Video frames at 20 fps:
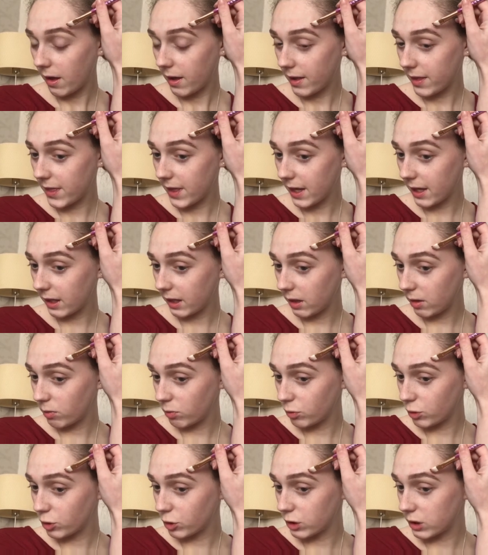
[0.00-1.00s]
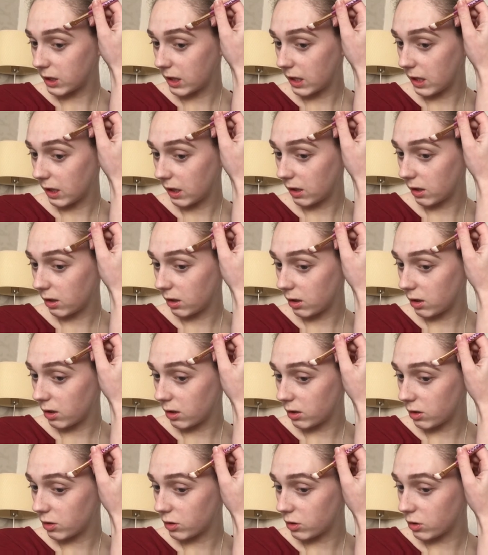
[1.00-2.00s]
I think it will just take
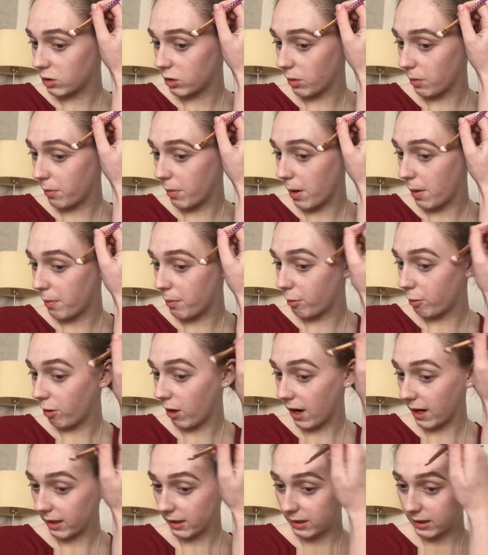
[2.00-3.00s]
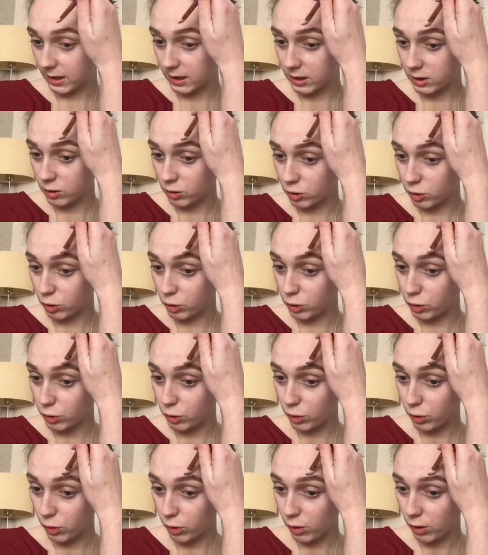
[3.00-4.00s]
some practice just
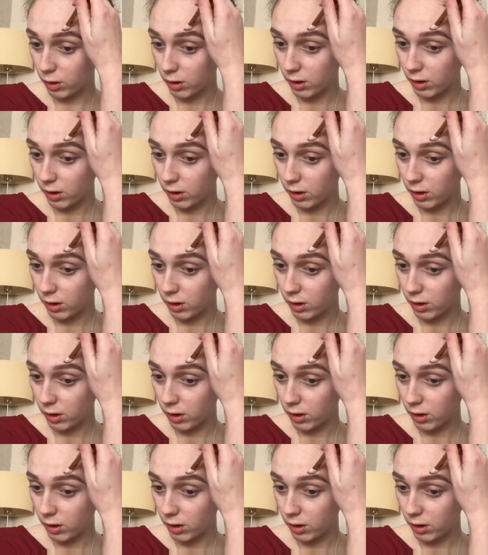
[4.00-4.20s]
to